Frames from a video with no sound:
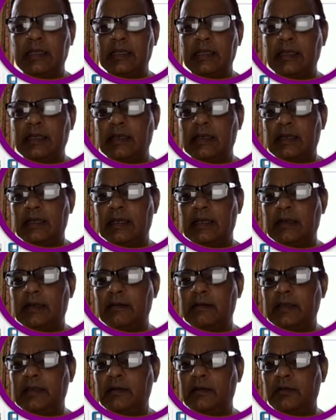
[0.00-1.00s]

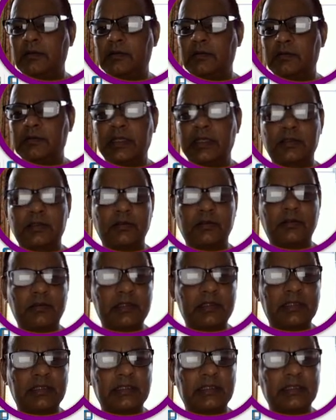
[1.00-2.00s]
We go to the
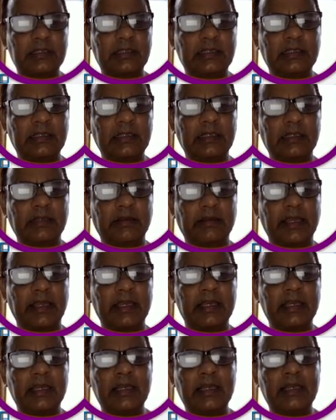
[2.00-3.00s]
source. Okay,
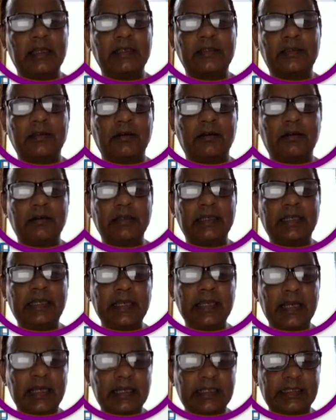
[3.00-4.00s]
so
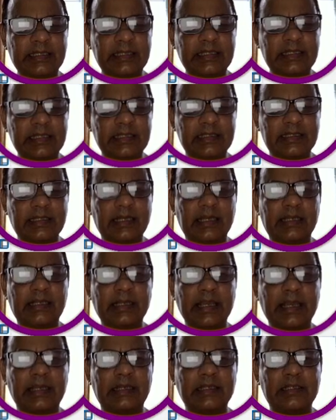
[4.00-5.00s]
here this is
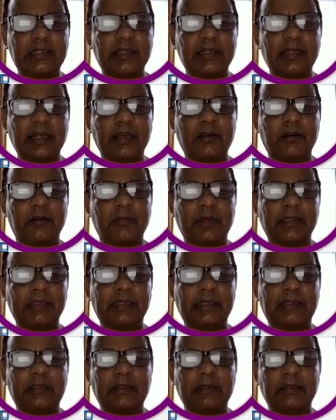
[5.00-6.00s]
that additional command.
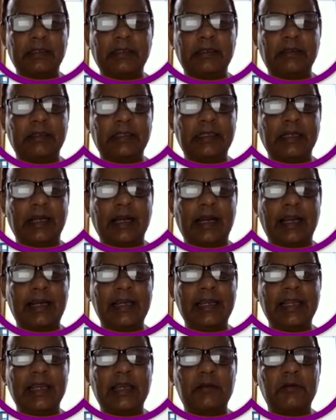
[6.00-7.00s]
That
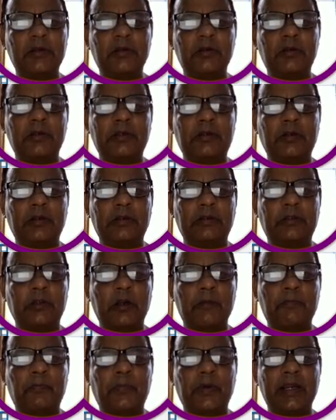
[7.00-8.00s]
earlier we wrote
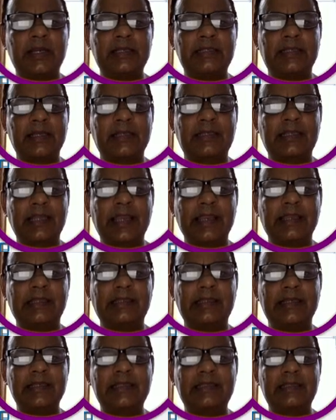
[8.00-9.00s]
drop points just
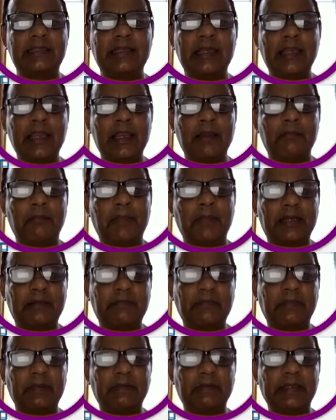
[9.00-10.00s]
like this,
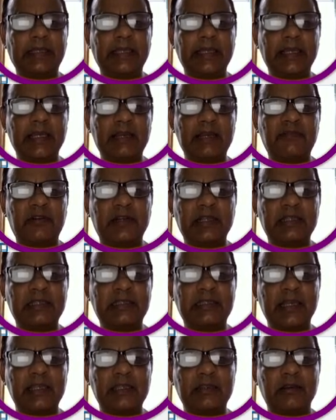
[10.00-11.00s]
but here for a
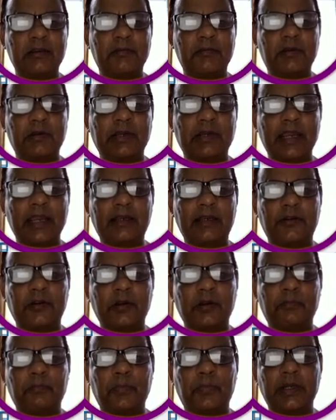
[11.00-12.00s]
change you have to write
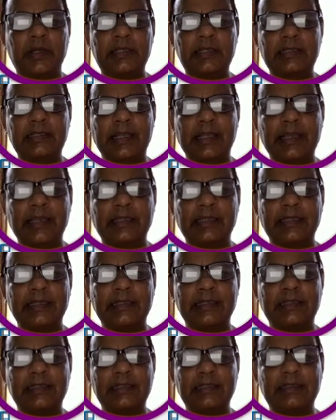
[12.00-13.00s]
drop points like
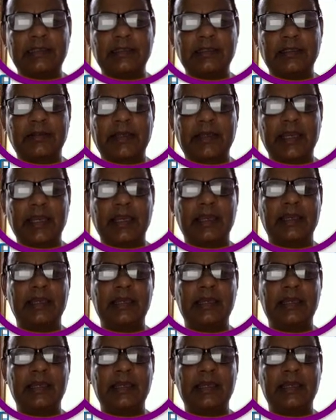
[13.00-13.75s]
this. Okay,